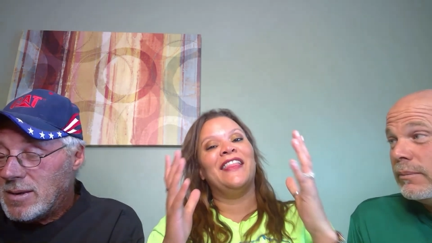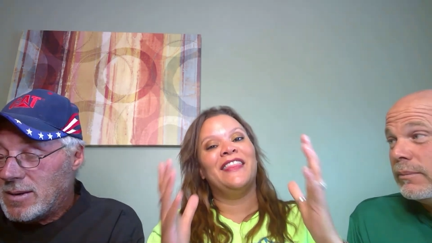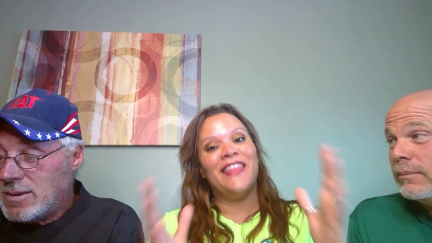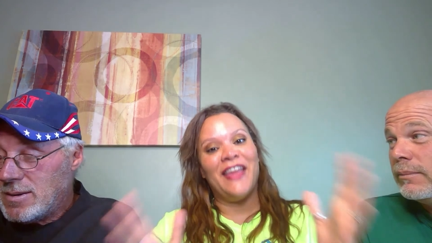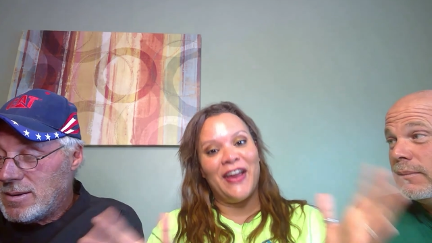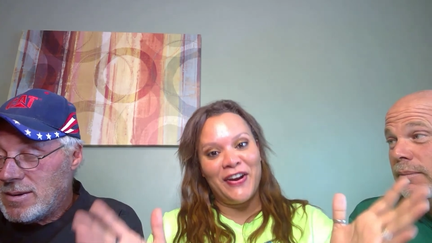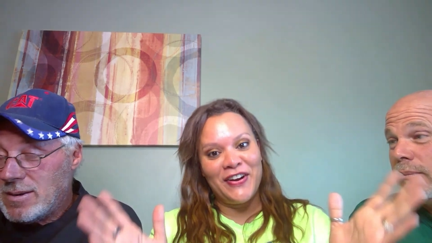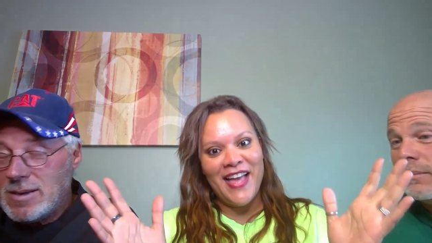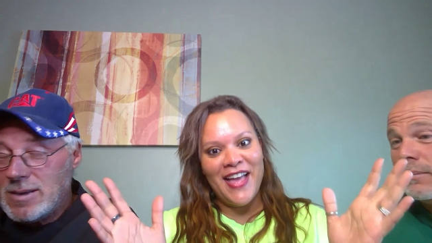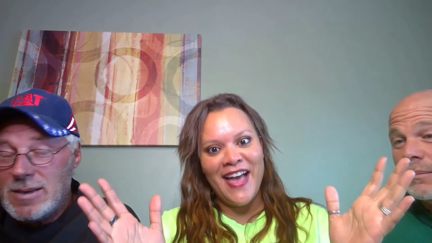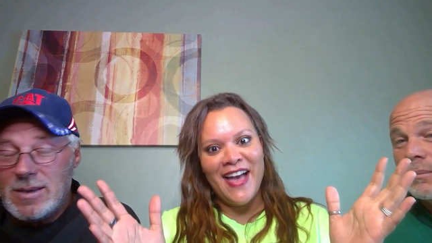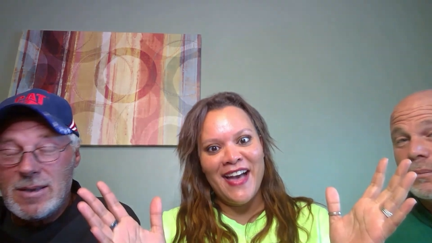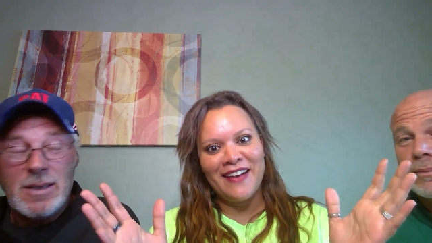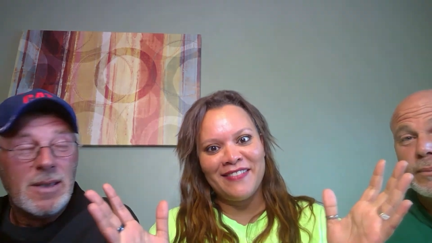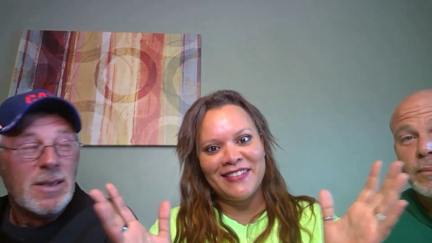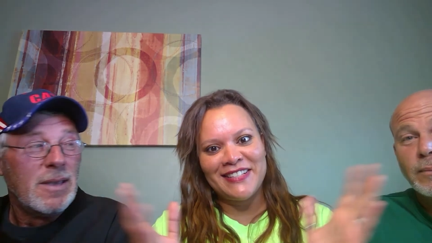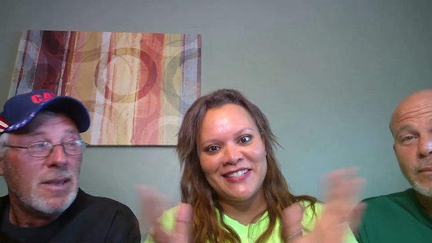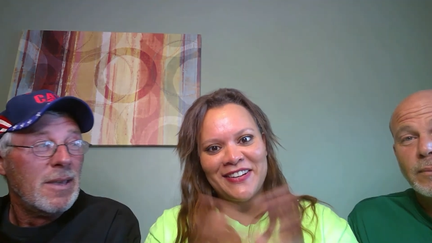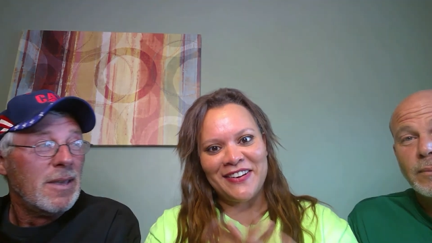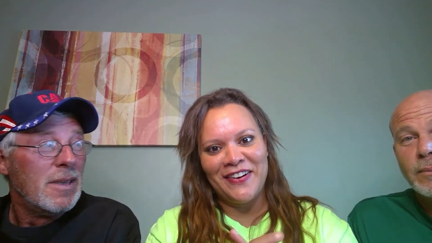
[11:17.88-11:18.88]
Speaker 1: there you have
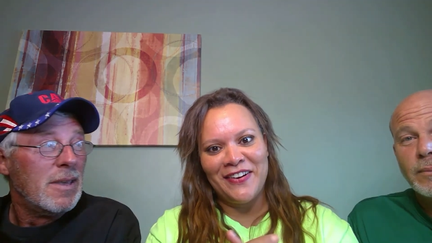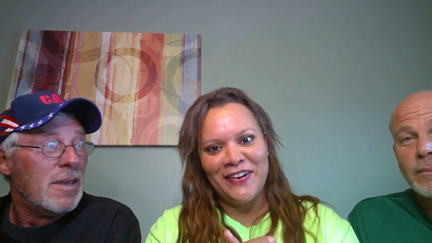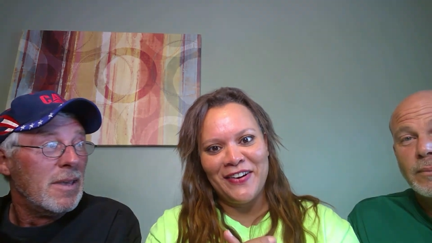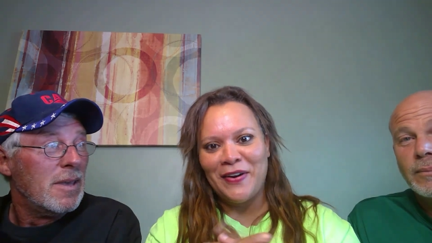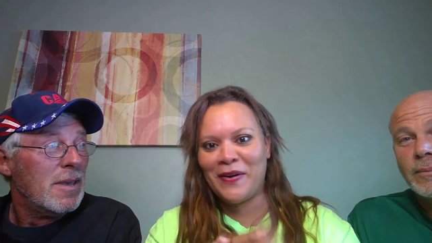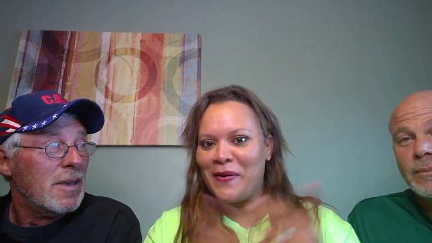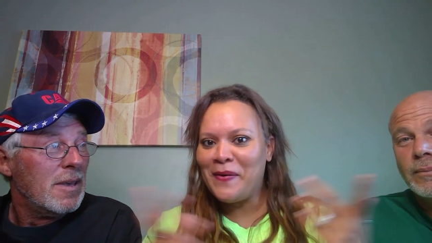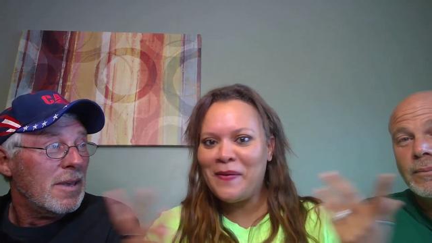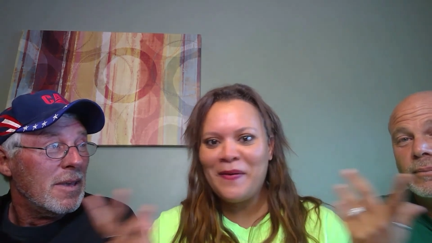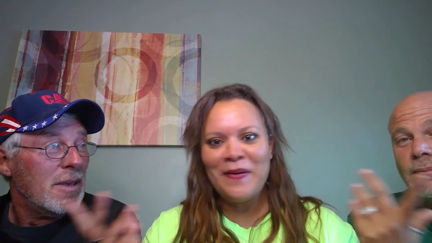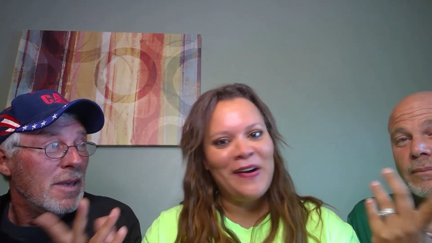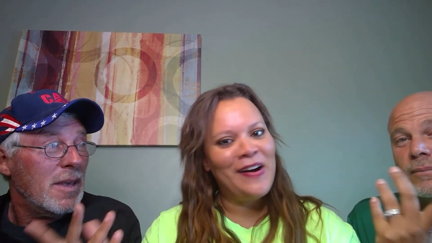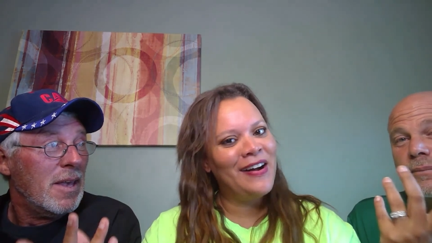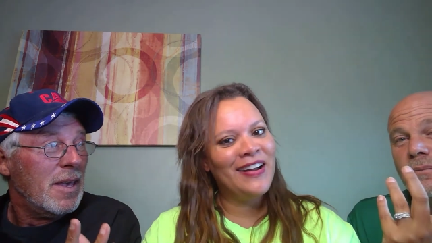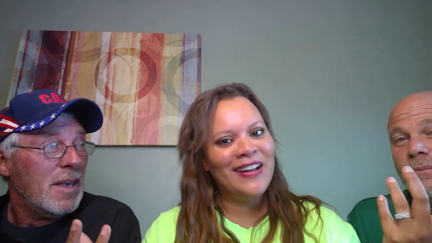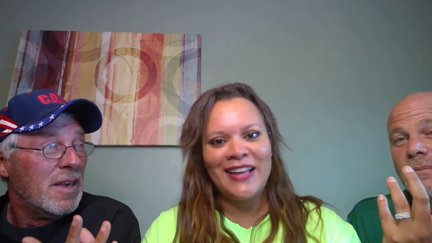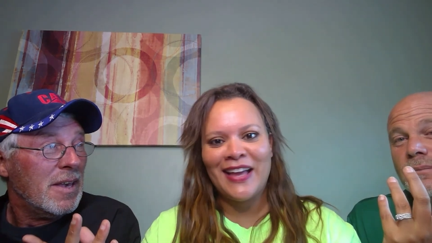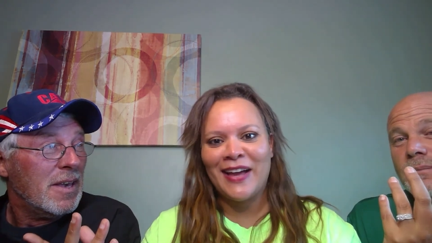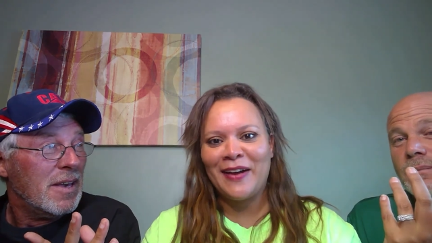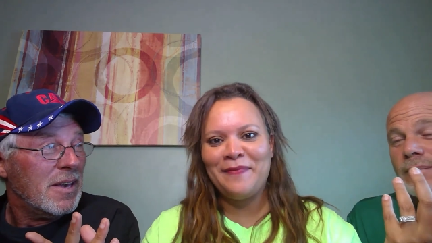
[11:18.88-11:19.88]
it, y'all.
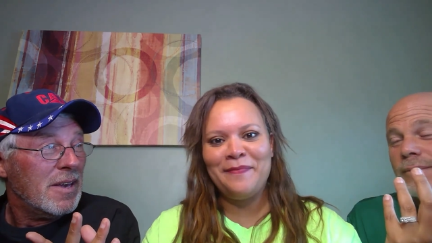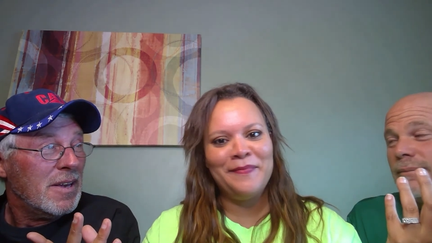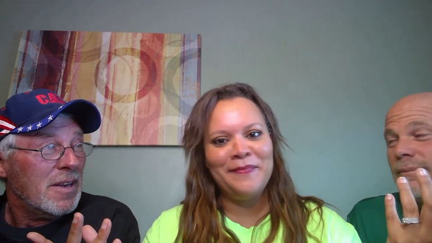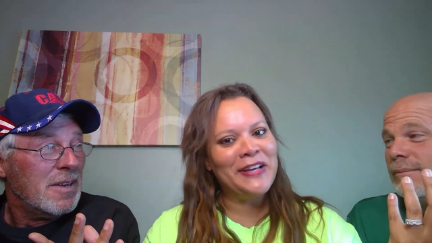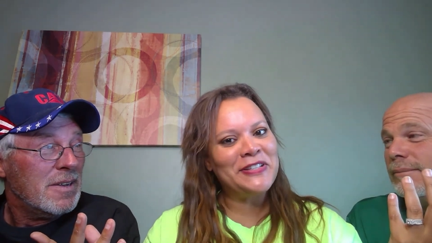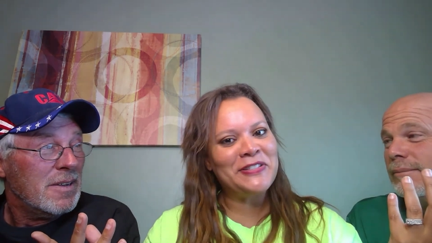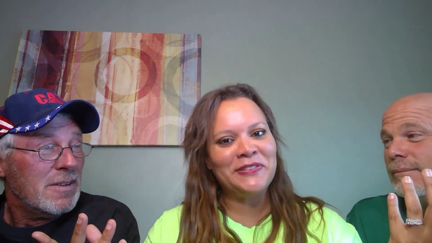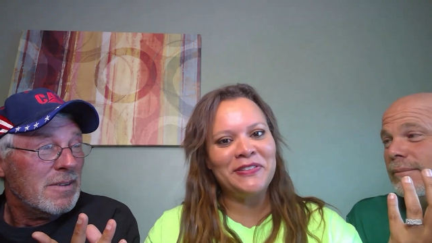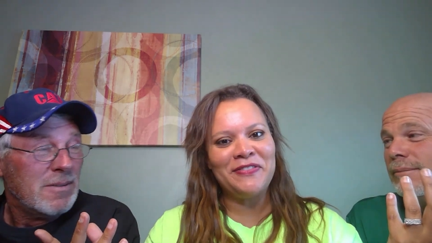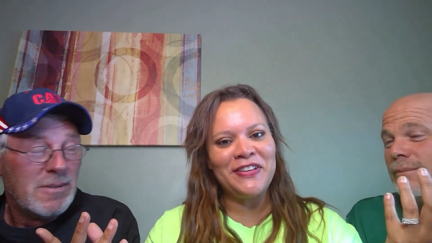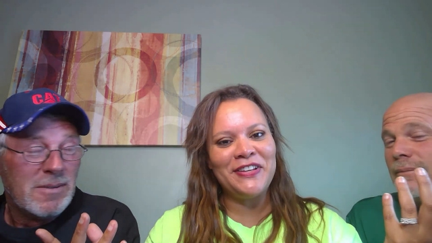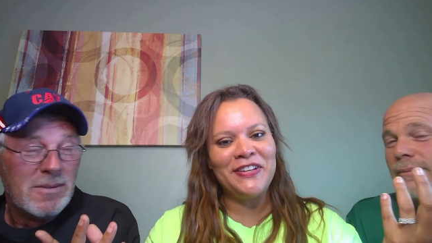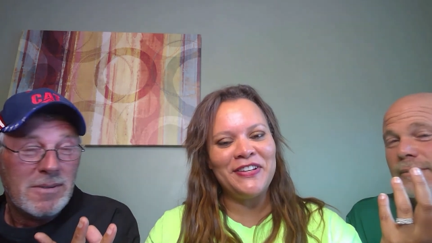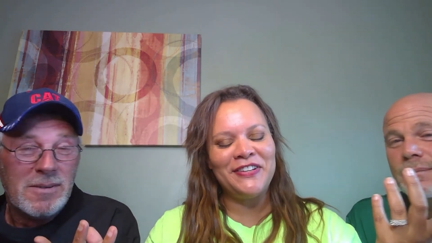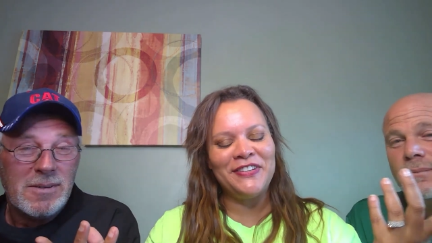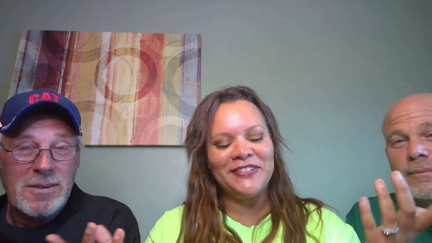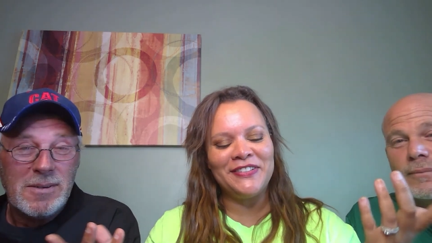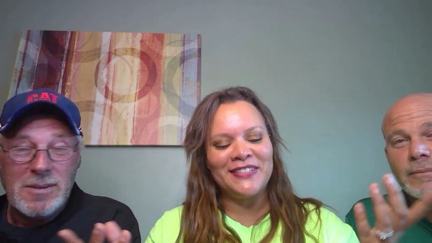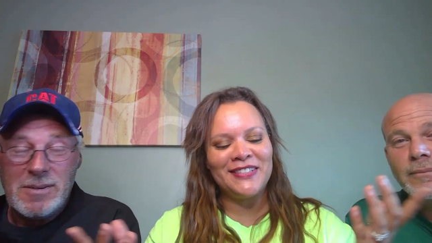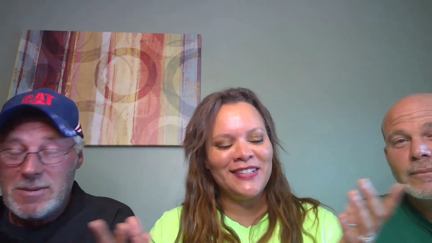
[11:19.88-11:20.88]
Got mixed
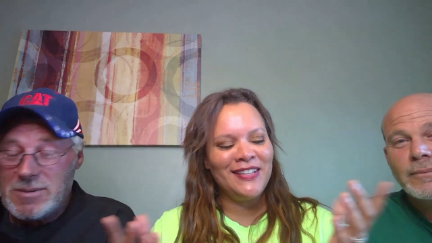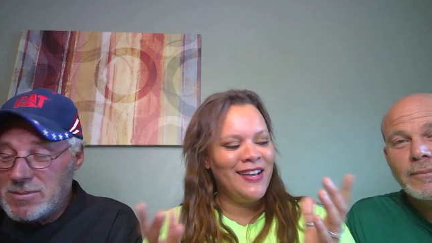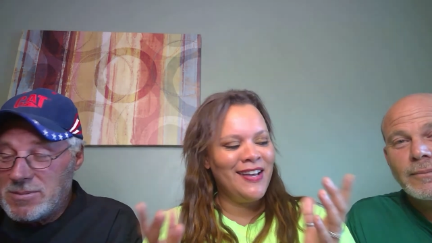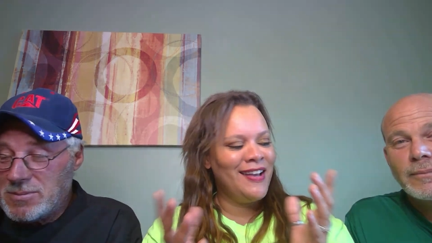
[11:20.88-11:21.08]
reviews.